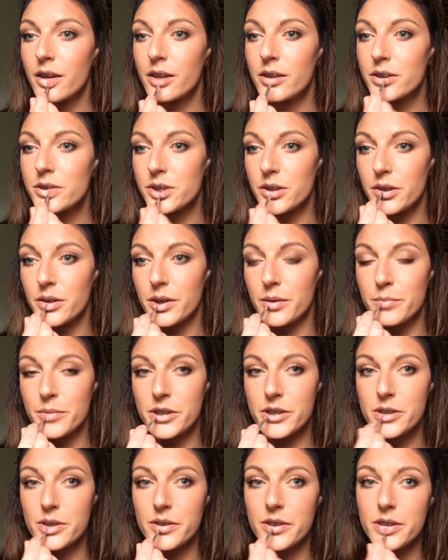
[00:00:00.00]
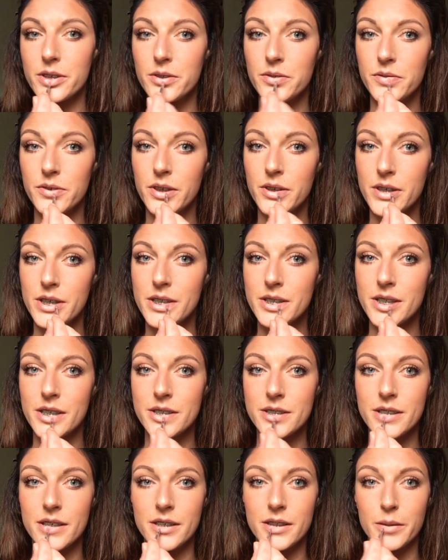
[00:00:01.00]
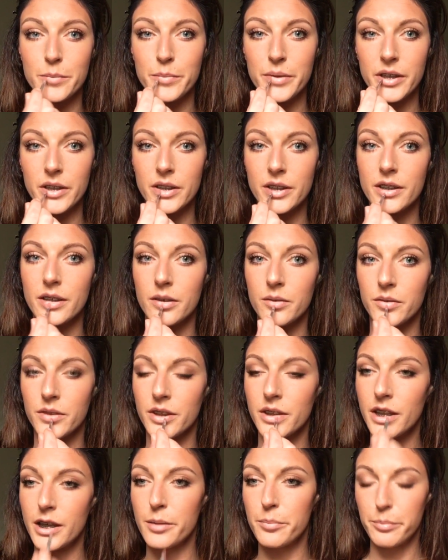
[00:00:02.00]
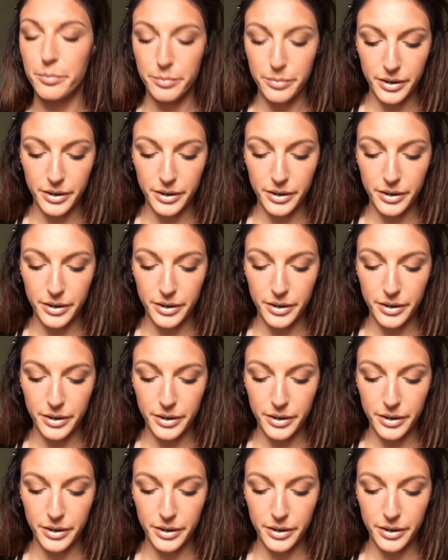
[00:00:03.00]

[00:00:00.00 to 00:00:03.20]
So I'm just going to focus this in the middle of the lip.